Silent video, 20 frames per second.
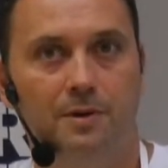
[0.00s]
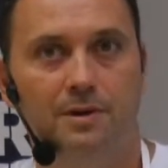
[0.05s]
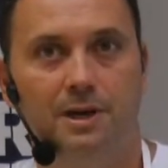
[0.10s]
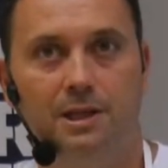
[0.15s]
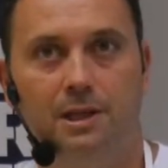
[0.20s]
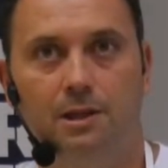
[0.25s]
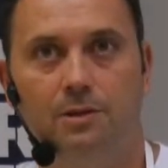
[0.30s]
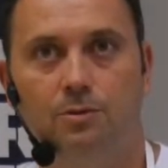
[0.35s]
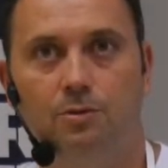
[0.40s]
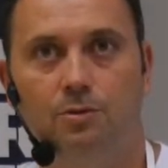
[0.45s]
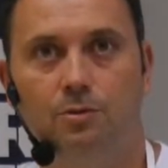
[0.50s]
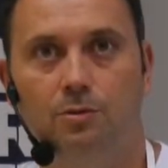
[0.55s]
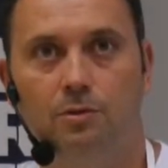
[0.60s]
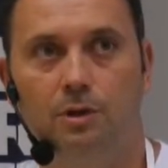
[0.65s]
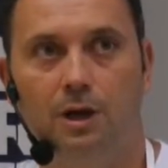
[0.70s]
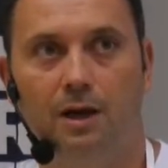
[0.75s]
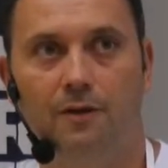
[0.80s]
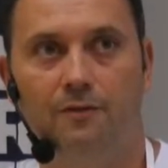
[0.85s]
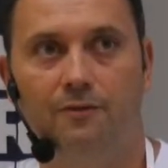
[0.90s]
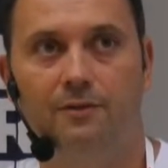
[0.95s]
needed
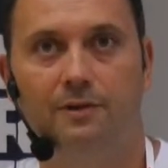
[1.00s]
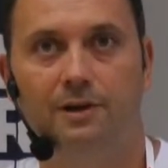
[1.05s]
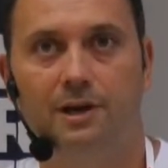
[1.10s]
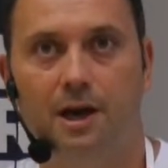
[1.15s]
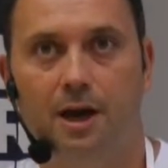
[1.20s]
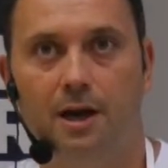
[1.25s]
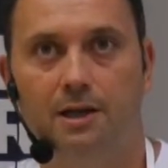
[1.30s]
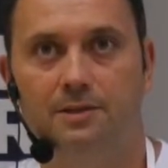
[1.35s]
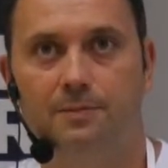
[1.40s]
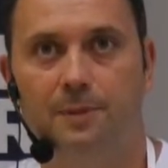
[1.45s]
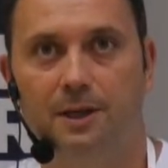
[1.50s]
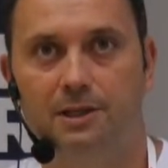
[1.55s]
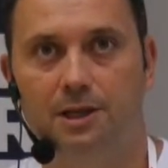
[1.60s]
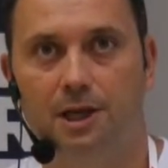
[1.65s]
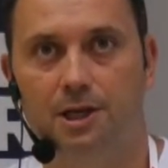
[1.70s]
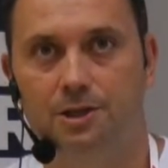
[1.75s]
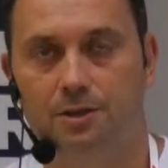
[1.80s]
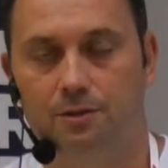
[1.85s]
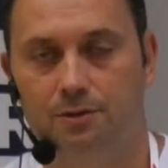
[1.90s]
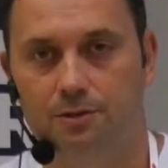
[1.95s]
to have clear
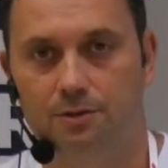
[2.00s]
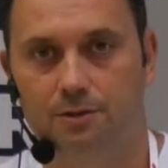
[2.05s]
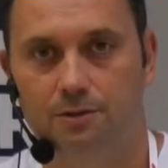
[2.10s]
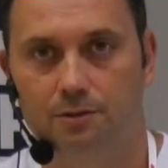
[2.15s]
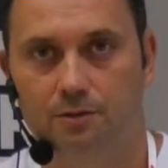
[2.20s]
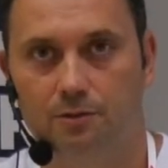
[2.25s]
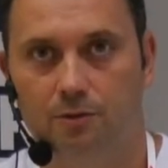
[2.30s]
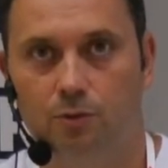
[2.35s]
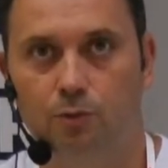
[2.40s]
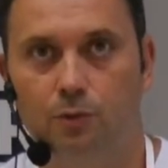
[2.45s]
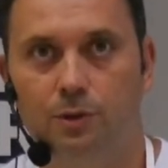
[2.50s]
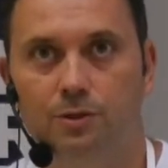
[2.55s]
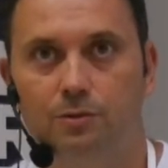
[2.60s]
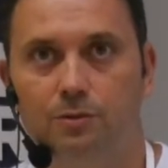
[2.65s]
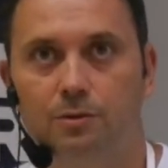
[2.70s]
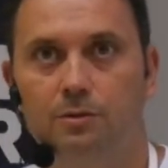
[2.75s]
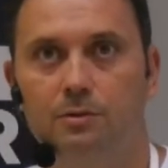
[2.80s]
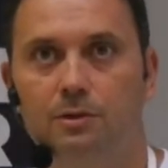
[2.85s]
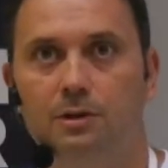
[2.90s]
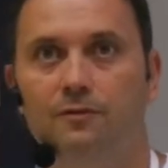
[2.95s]
expectations. What we
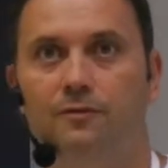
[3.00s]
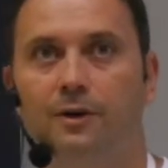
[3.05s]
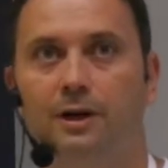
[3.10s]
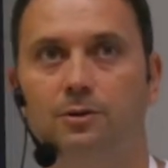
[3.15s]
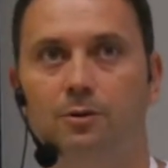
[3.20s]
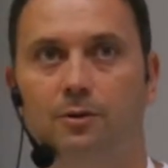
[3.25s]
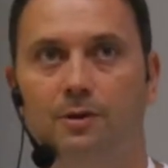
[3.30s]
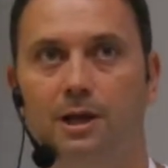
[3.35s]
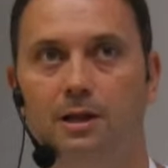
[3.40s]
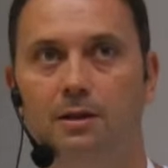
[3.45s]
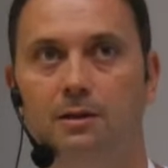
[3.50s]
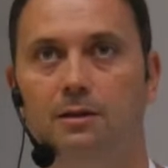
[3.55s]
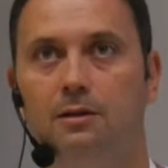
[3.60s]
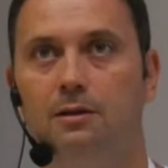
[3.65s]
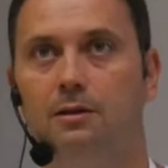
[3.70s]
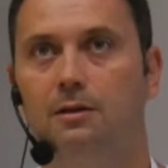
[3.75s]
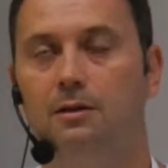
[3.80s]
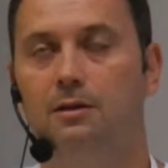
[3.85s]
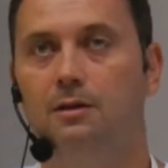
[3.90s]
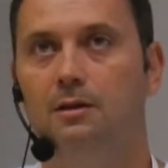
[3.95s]
do in Factorial
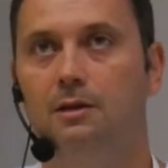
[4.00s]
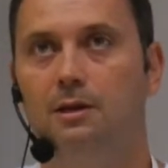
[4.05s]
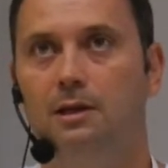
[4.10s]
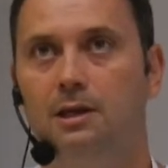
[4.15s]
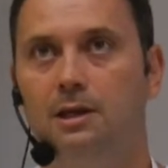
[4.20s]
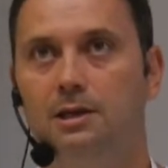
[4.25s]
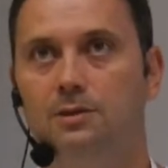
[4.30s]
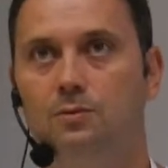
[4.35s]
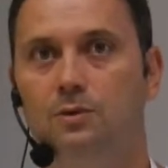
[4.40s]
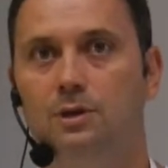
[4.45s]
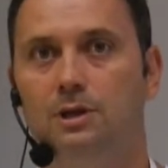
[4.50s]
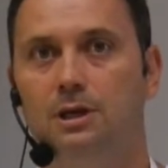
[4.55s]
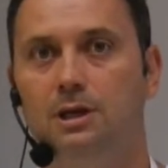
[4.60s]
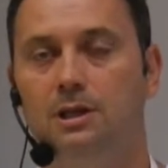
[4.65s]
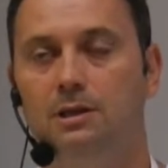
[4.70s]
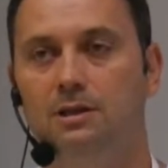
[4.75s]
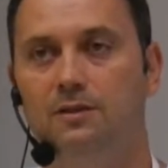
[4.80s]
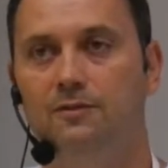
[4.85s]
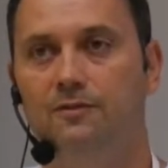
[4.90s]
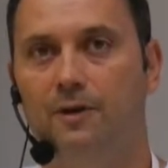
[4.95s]
is
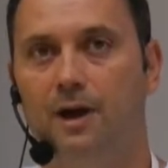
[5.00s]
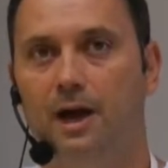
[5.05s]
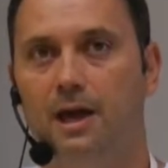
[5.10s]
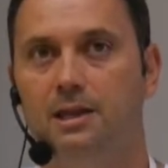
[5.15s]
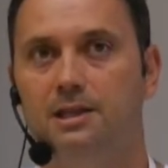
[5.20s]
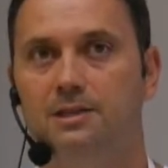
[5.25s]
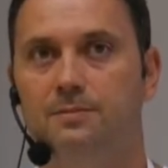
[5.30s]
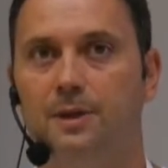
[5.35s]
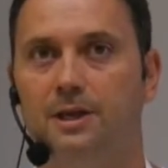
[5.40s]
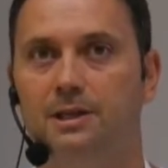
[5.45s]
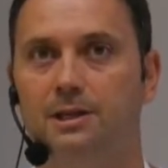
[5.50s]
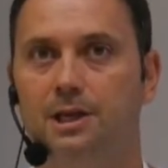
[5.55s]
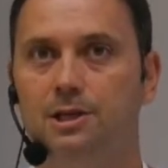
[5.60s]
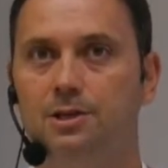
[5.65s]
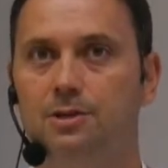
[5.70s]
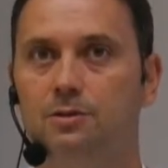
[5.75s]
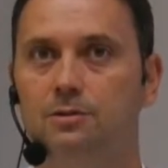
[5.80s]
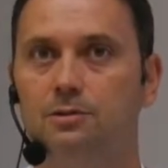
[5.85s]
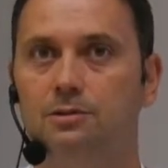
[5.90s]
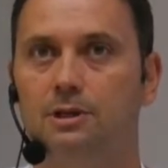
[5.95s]
we define
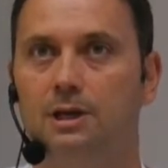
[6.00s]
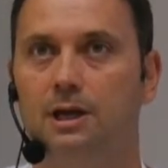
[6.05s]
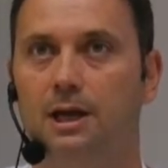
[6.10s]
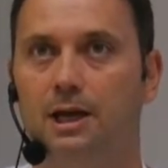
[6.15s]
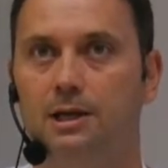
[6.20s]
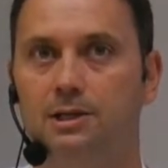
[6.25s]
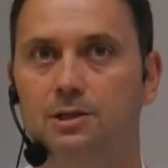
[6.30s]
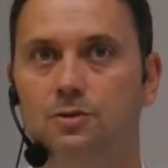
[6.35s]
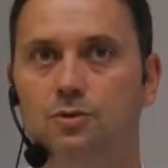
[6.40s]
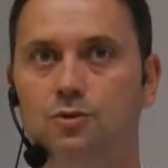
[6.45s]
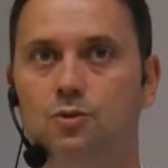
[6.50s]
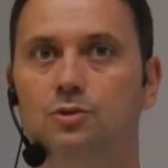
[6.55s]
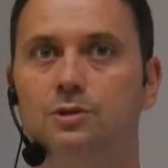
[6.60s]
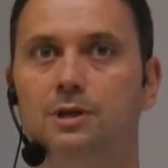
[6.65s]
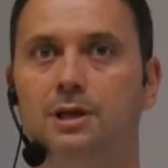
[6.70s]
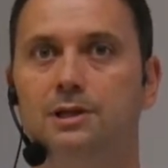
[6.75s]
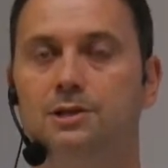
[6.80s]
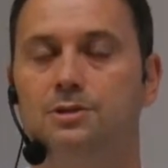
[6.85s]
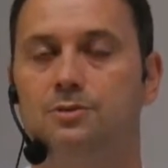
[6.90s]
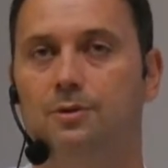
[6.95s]
expectations as
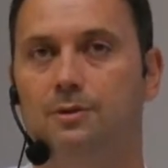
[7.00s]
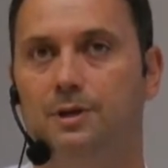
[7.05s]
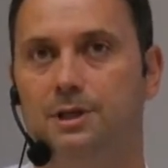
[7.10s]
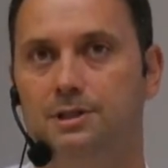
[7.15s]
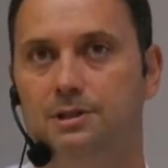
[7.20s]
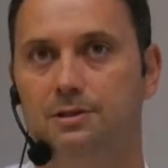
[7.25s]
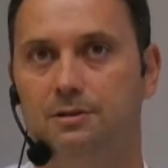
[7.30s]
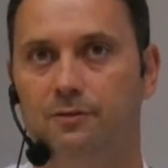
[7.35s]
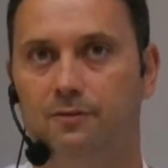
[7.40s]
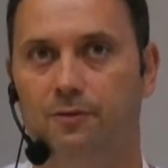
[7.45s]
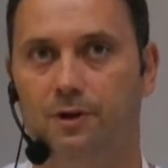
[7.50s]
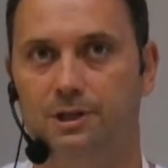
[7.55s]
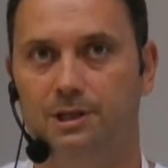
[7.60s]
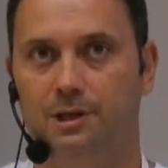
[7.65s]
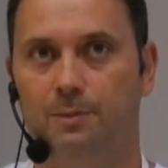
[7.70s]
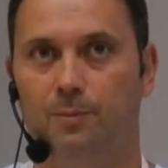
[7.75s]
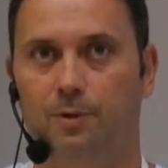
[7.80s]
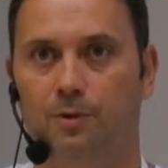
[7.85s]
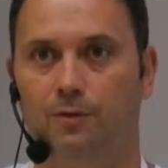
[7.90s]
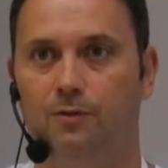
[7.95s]
user stories. For
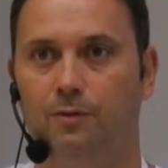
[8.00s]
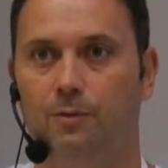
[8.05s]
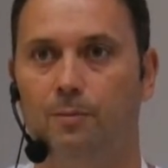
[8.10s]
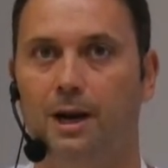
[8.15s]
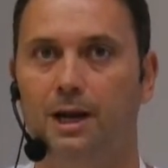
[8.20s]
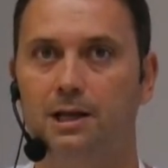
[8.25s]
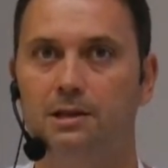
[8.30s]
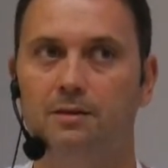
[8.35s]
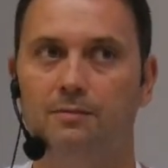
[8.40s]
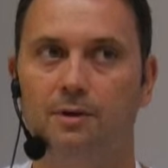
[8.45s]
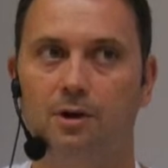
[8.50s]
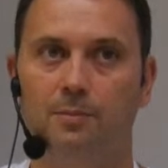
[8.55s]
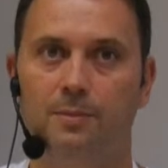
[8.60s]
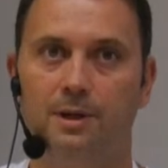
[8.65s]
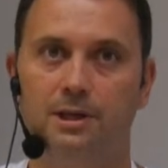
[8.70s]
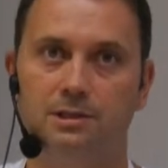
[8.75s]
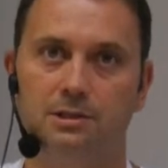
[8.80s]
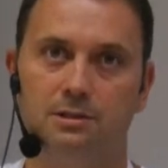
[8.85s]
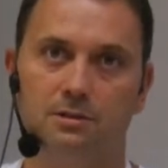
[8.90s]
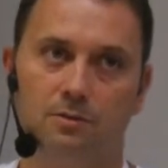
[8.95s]
example, for backend
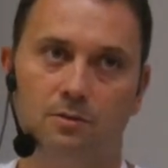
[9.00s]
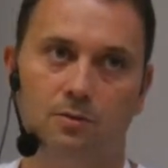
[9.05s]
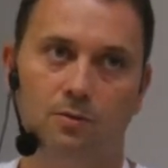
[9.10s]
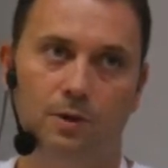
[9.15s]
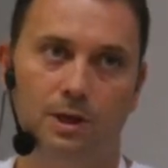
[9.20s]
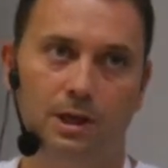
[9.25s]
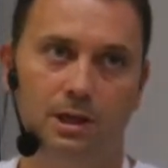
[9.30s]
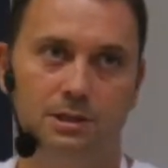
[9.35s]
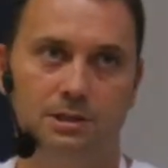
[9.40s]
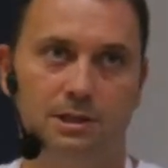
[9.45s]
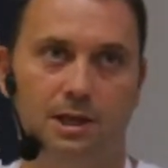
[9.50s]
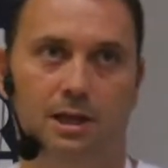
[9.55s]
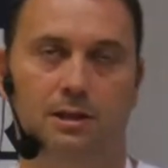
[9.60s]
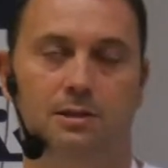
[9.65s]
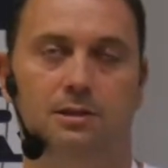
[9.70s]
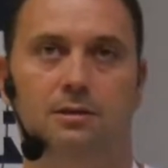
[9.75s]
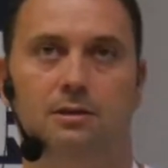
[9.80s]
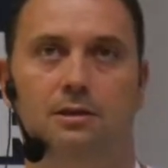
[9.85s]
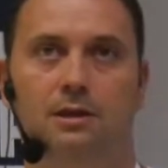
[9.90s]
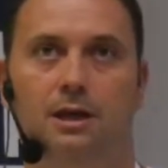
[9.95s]
developers, we
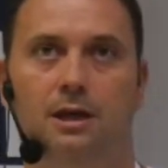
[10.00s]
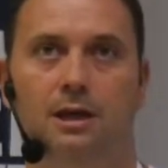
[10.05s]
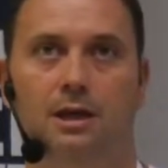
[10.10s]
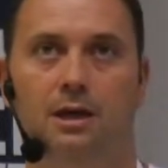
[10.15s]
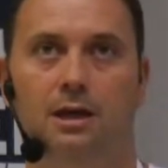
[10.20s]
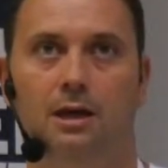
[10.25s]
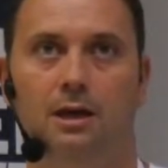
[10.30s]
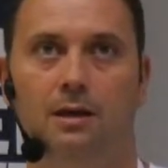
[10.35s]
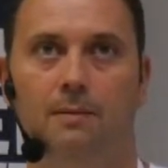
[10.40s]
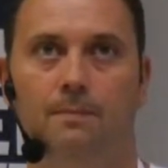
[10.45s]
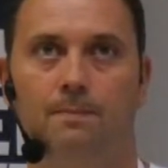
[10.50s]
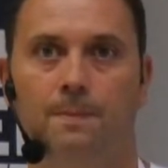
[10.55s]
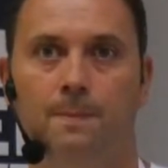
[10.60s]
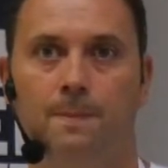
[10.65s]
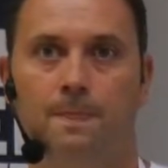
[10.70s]
set a